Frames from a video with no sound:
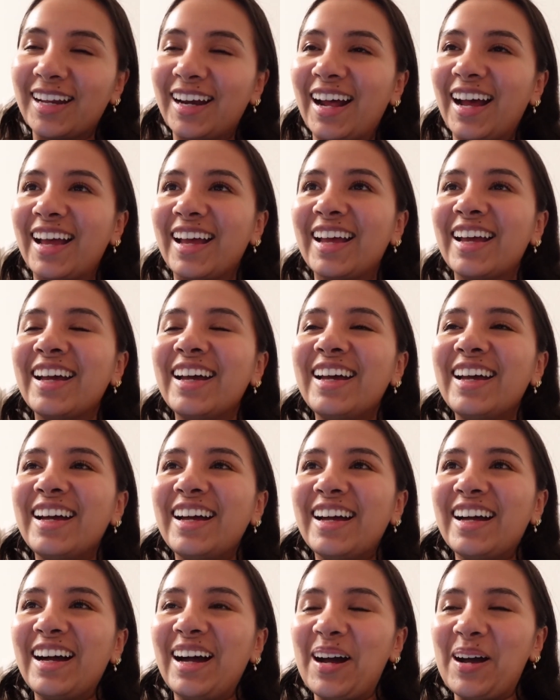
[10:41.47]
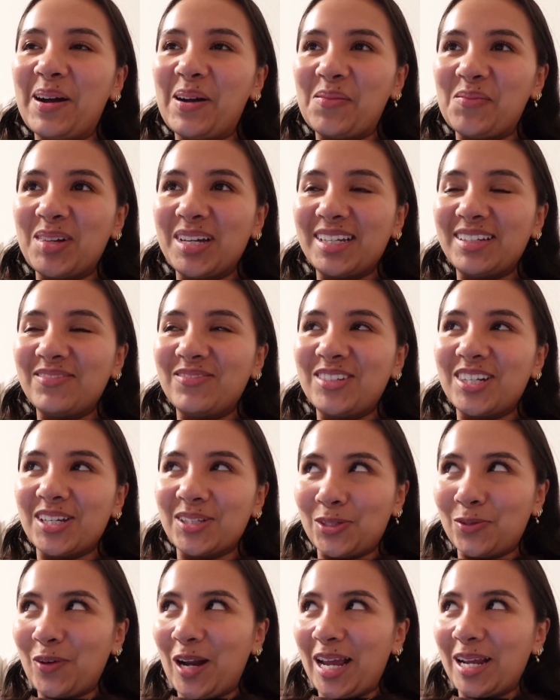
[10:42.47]
that I um, had
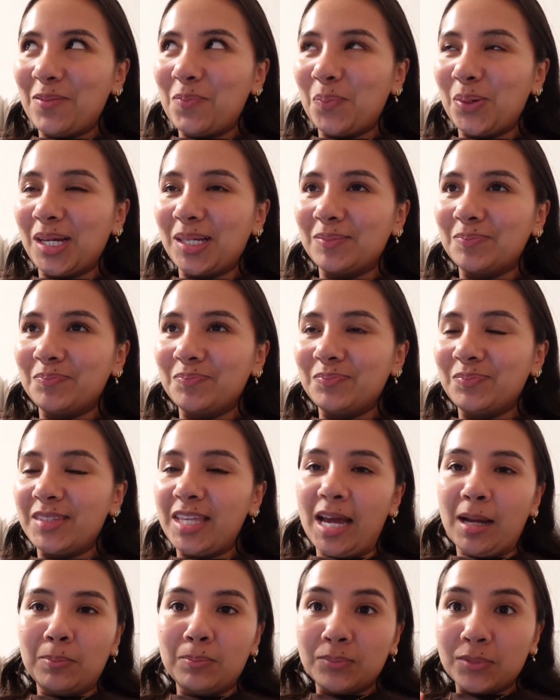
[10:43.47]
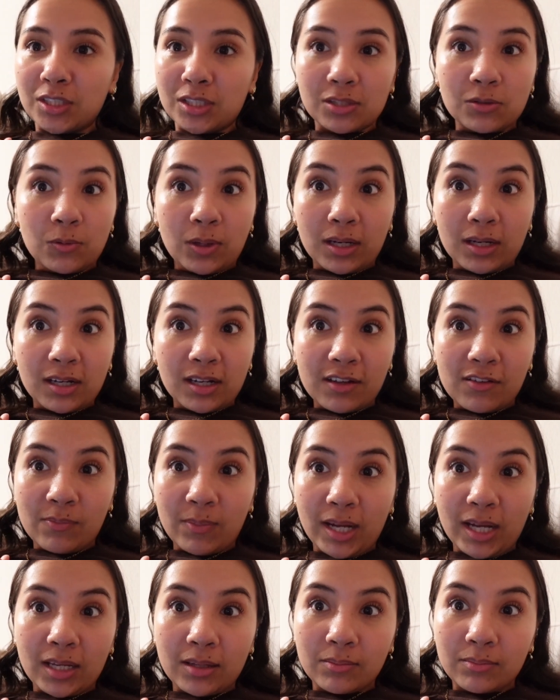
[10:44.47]
just read. But yeah, just wanted to give
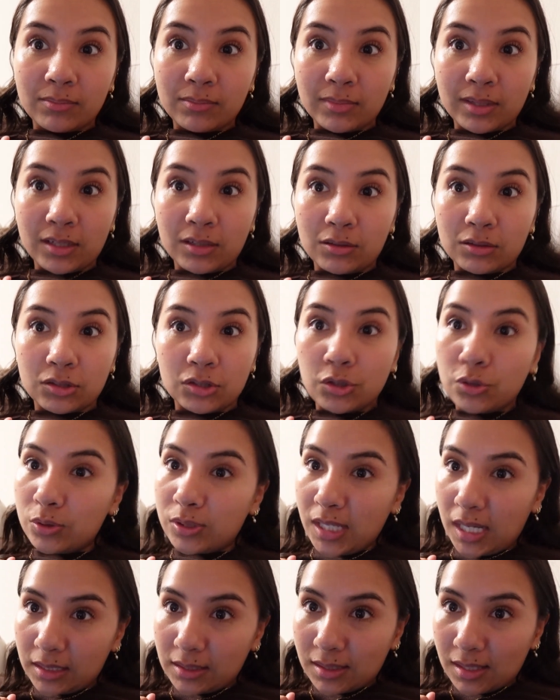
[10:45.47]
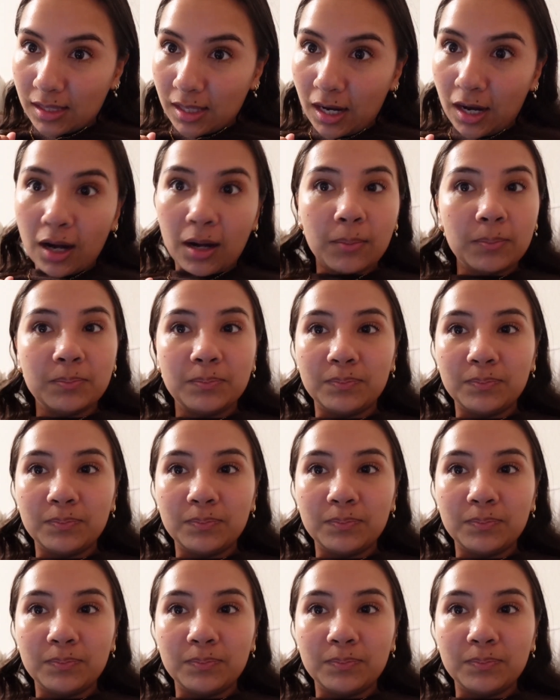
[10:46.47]
my little two cents there.